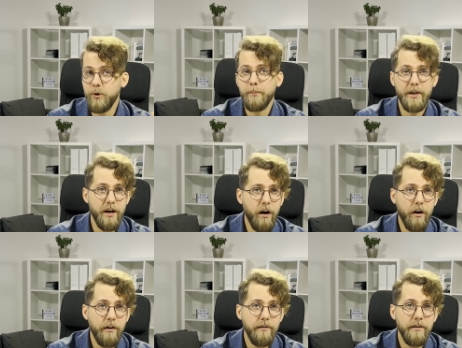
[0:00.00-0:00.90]

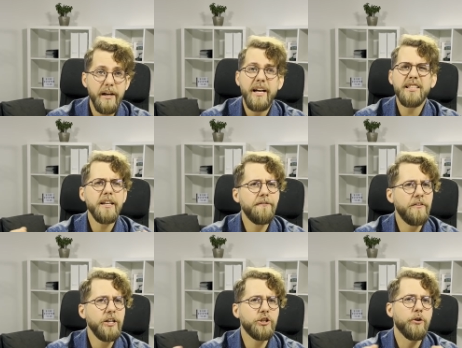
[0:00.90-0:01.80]
UPR, is a
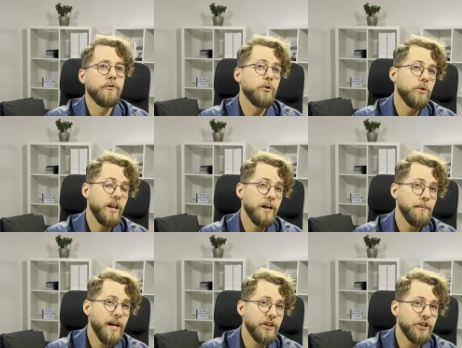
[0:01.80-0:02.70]
feature of Google Ad
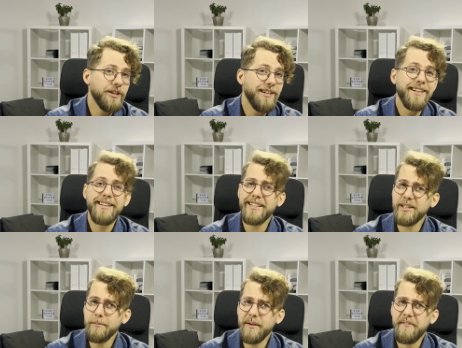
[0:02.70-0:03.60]
Manager that
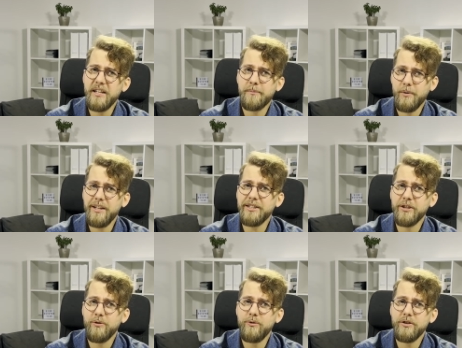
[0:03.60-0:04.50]
simplifies
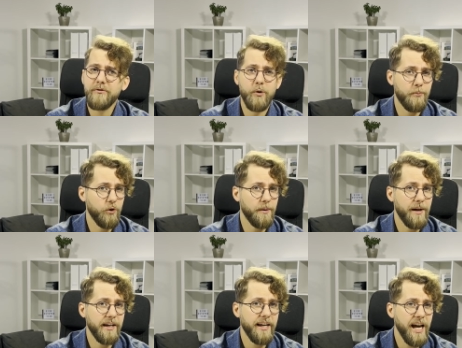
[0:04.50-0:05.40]
pricing rules for
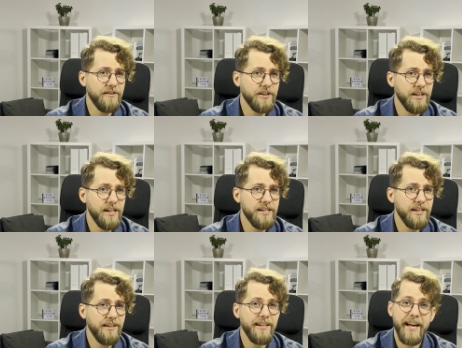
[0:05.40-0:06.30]
programmatic
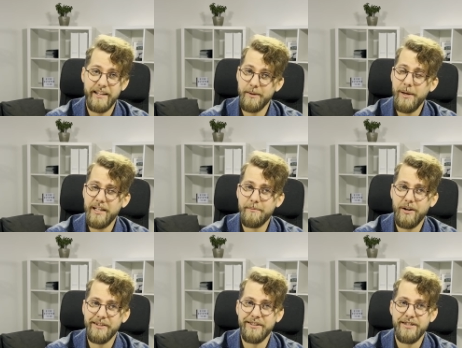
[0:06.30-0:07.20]
advertising and demand
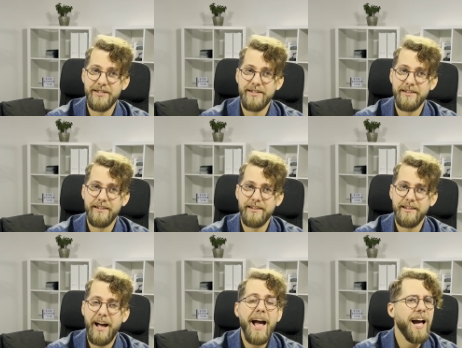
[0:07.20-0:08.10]
partners.
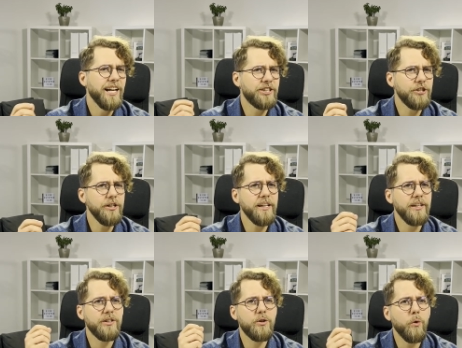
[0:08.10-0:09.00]
Ensure they
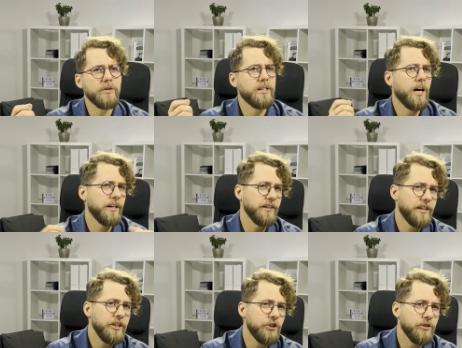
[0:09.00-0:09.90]
don't
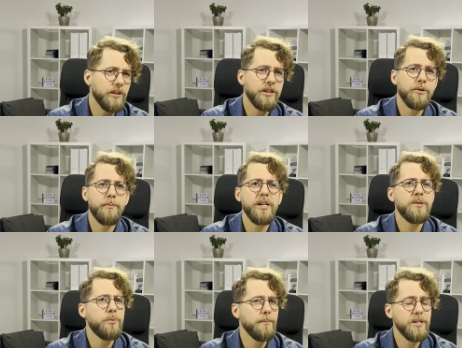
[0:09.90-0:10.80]
unintentionally suppress
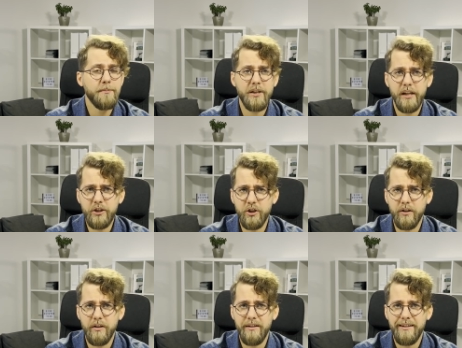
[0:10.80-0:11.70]
pre pre-bids potential.